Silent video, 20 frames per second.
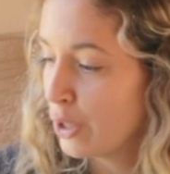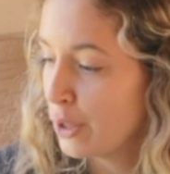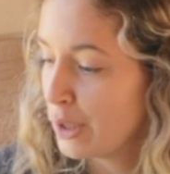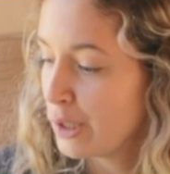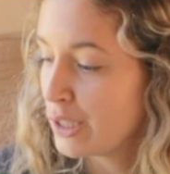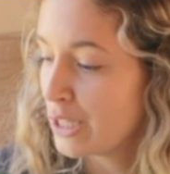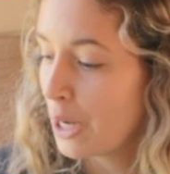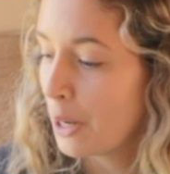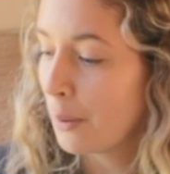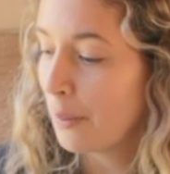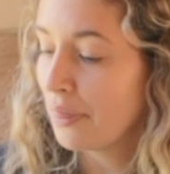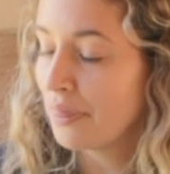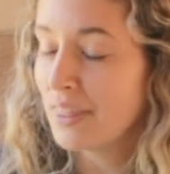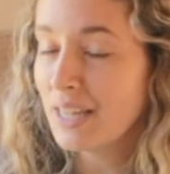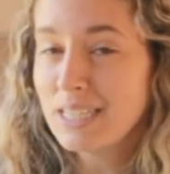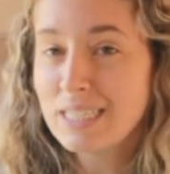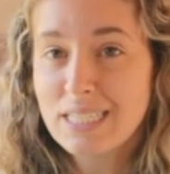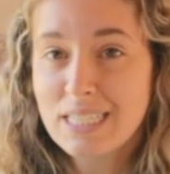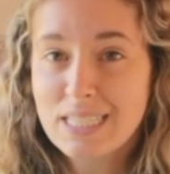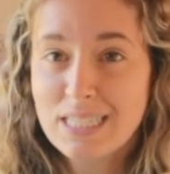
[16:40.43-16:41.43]
So
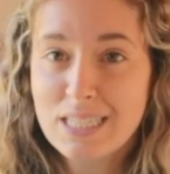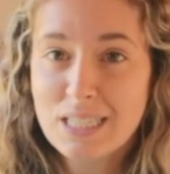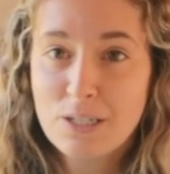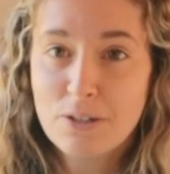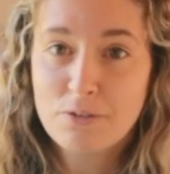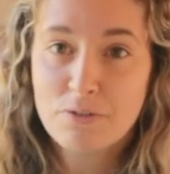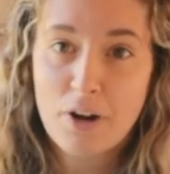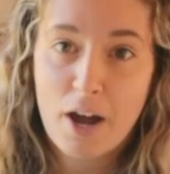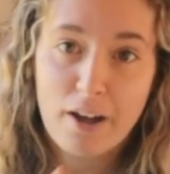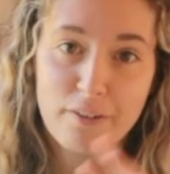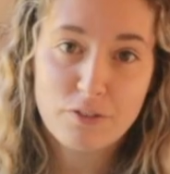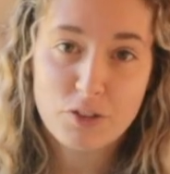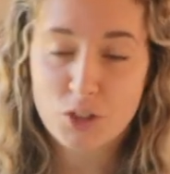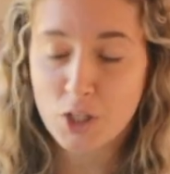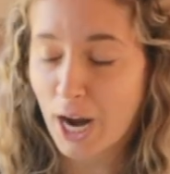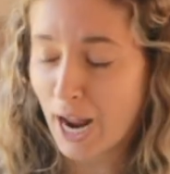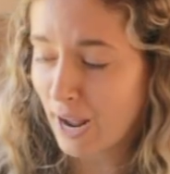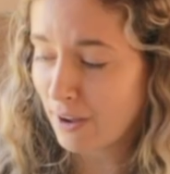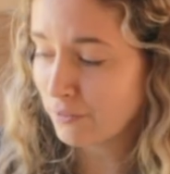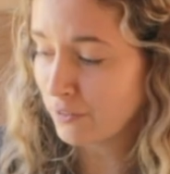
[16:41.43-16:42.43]
this is the rough
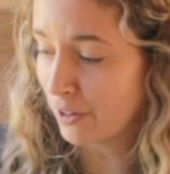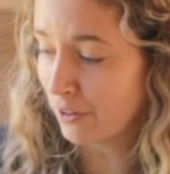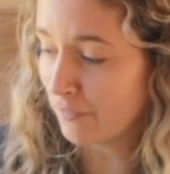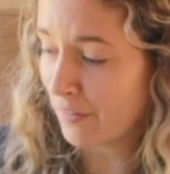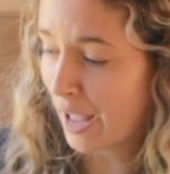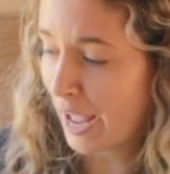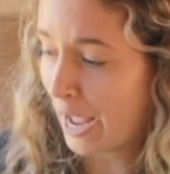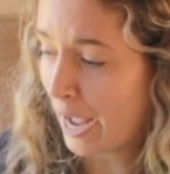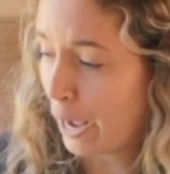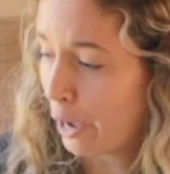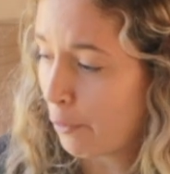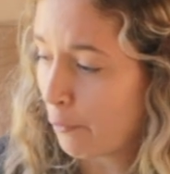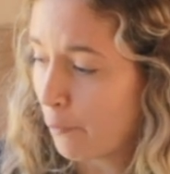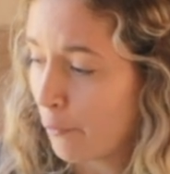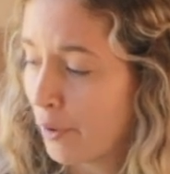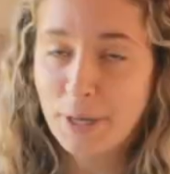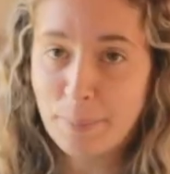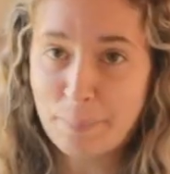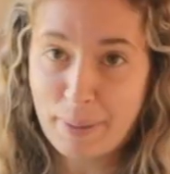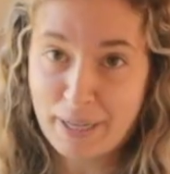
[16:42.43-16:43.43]
draft of
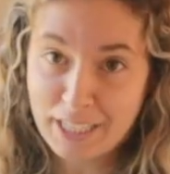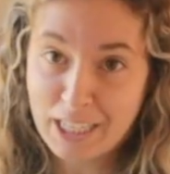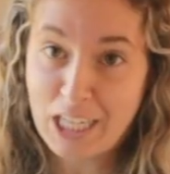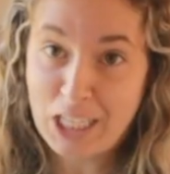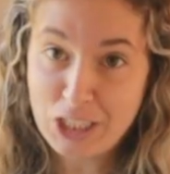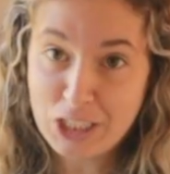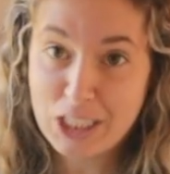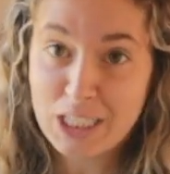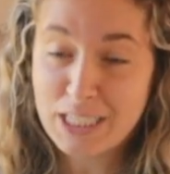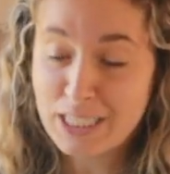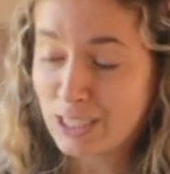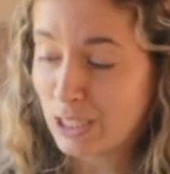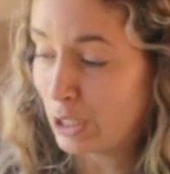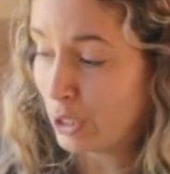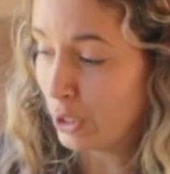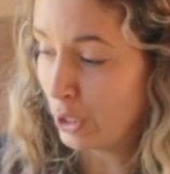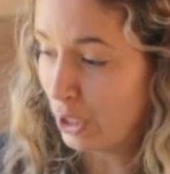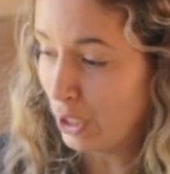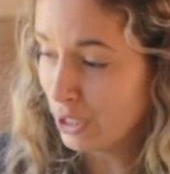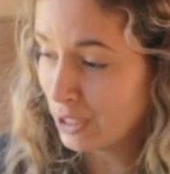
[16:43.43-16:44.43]
how my kitchen is
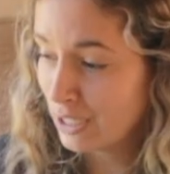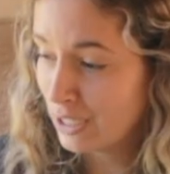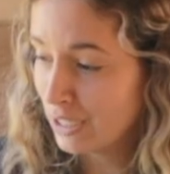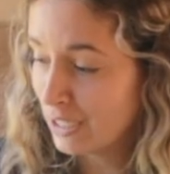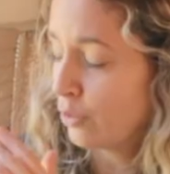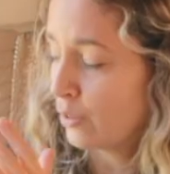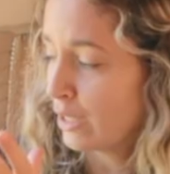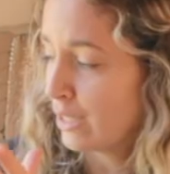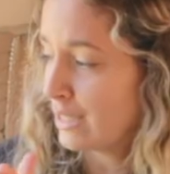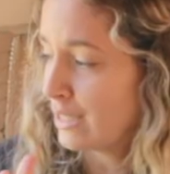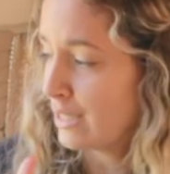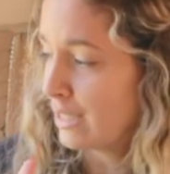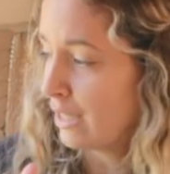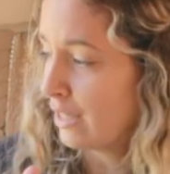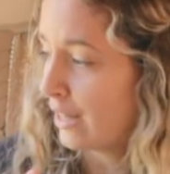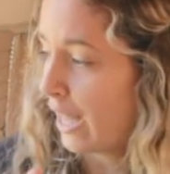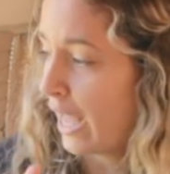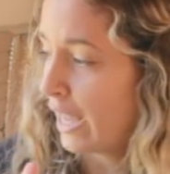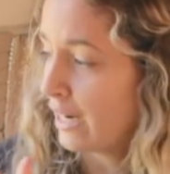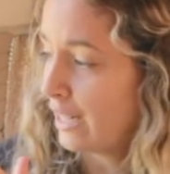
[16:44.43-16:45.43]
gonna look. You can
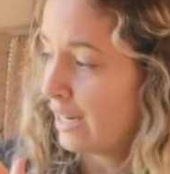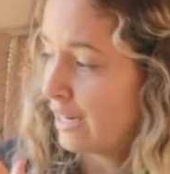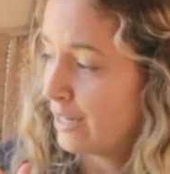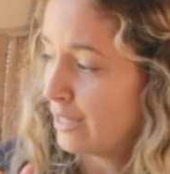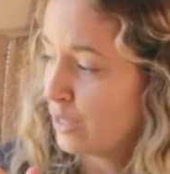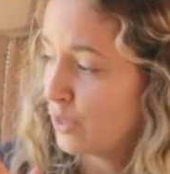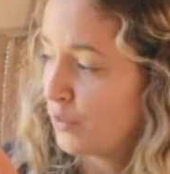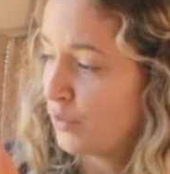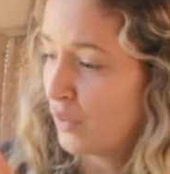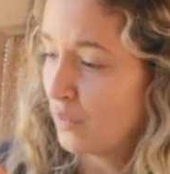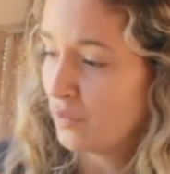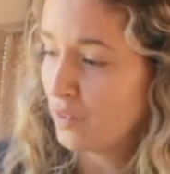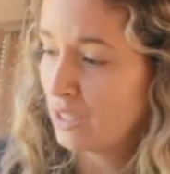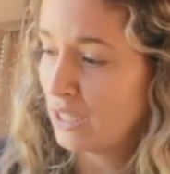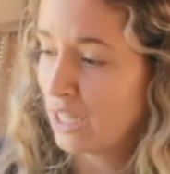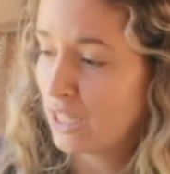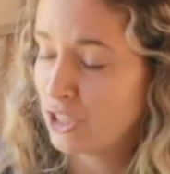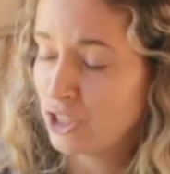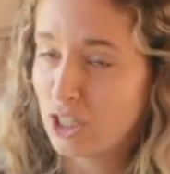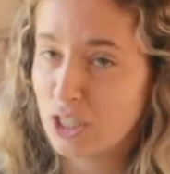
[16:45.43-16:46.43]
see that it is
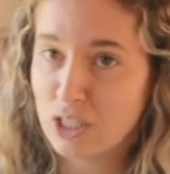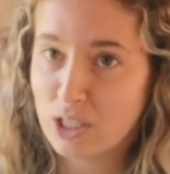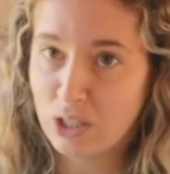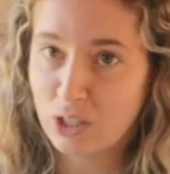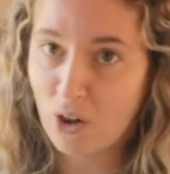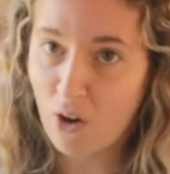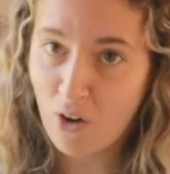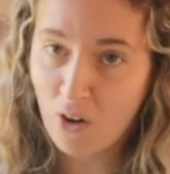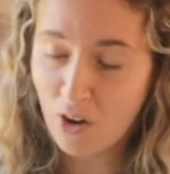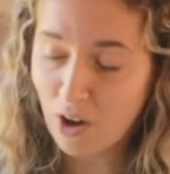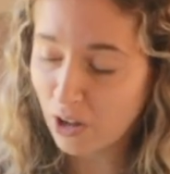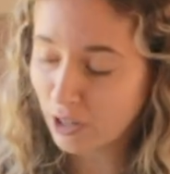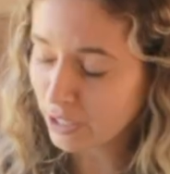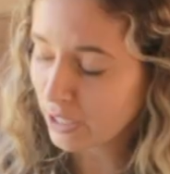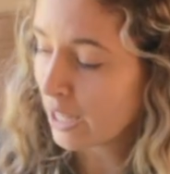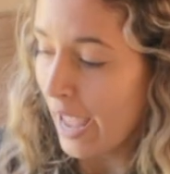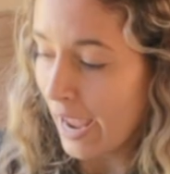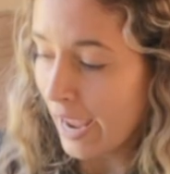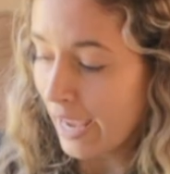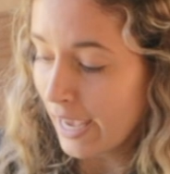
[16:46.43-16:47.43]
50 inches long
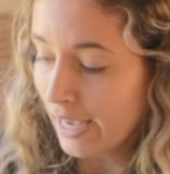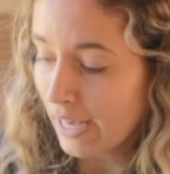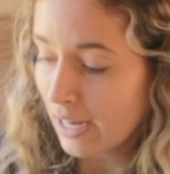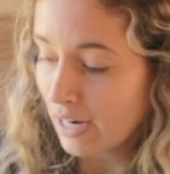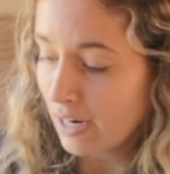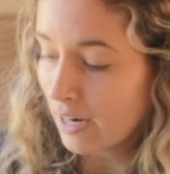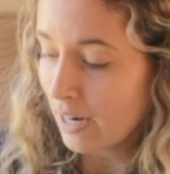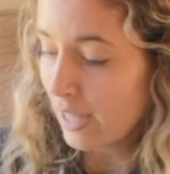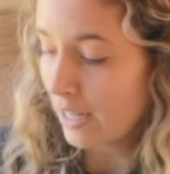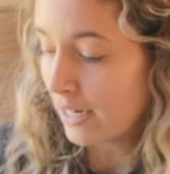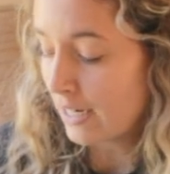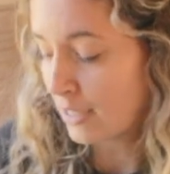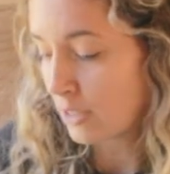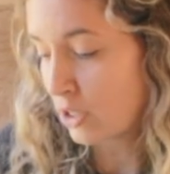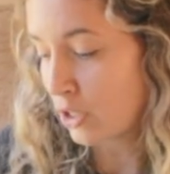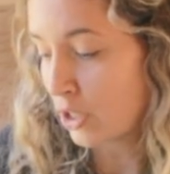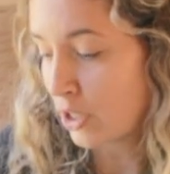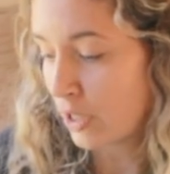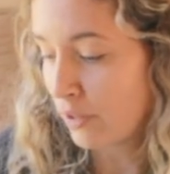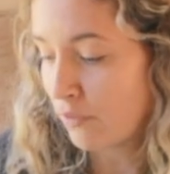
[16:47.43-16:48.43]
and it is
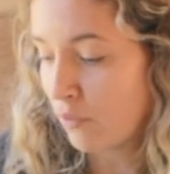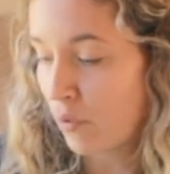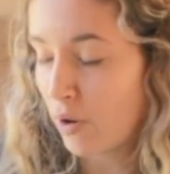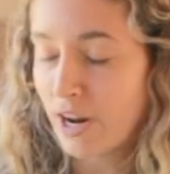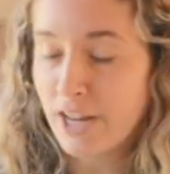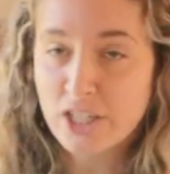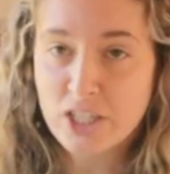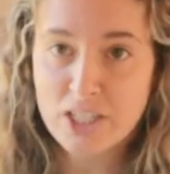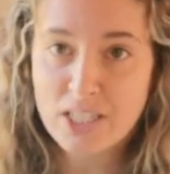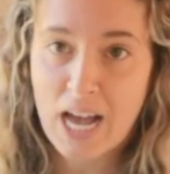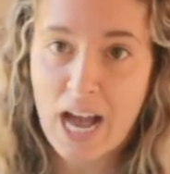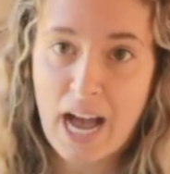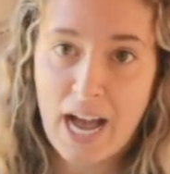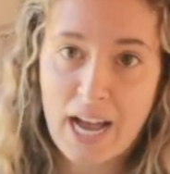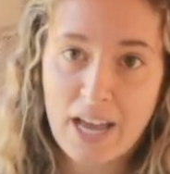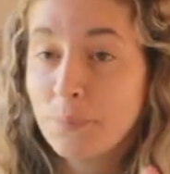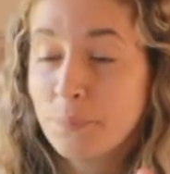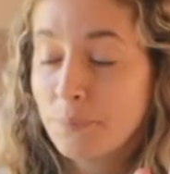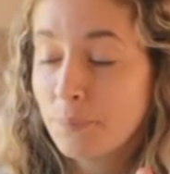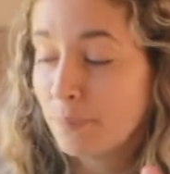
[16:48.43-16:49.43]
34 inches
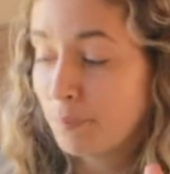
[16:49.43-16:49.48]
high.